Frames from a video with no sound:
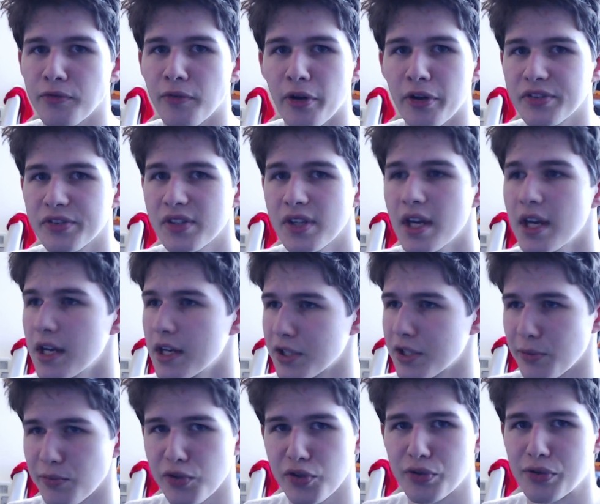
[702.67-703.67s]
volts
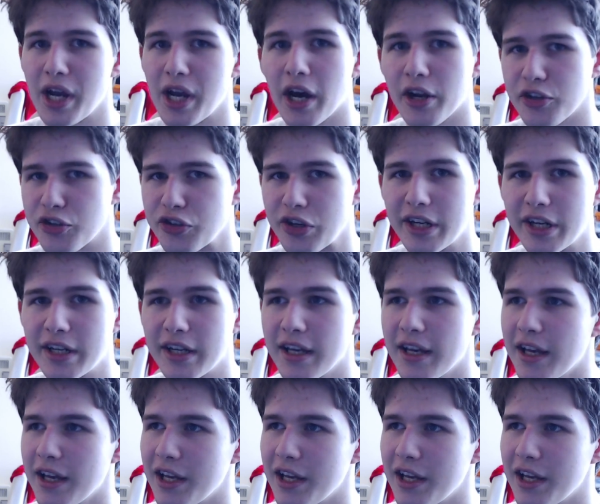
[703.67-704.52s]
times 300